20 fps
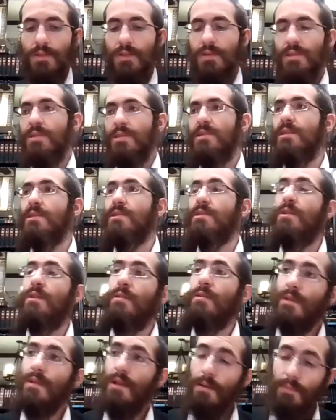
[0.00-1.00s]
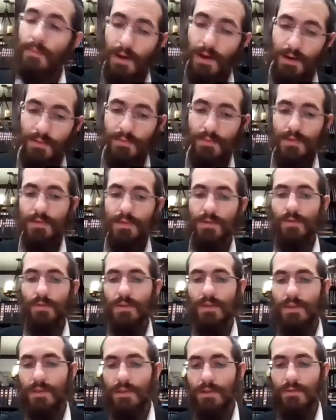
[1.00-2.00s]
So he says, since it's only Midrabanon,
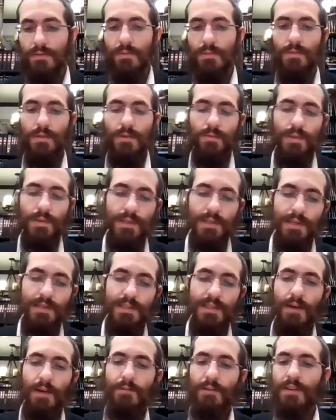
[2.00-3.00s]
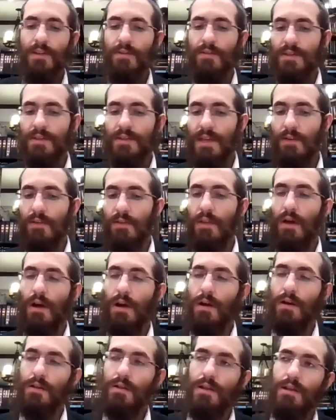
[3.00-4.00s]
so we say Safik, Divide Seyon
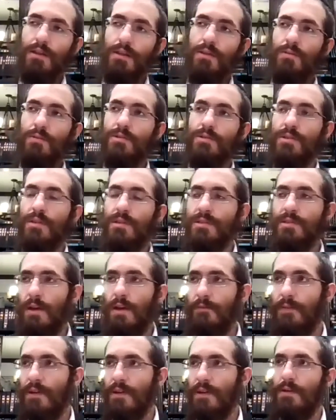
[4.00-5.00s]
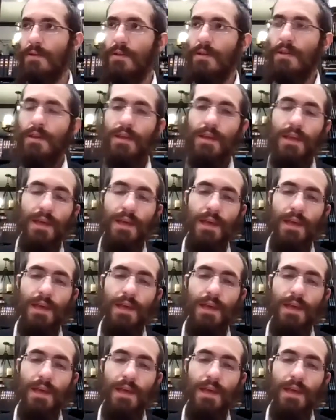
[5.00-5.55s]
Lahakal, anything which is a Safik.